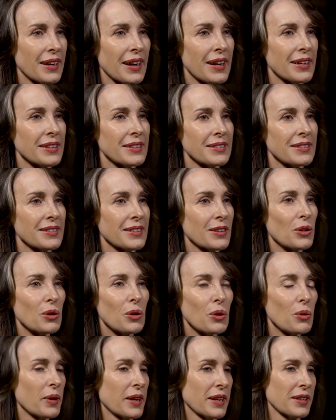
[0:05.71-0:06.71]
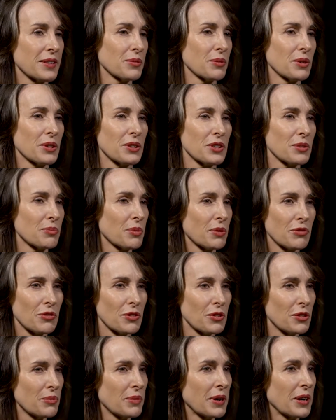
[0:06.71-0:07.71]
I always wanted to
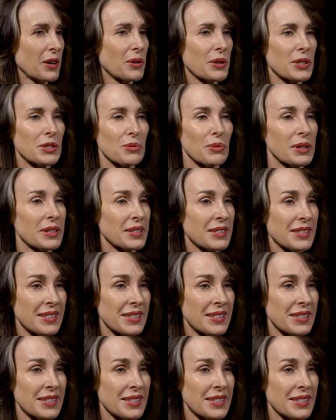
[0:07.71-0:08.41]
perform, I always wanted to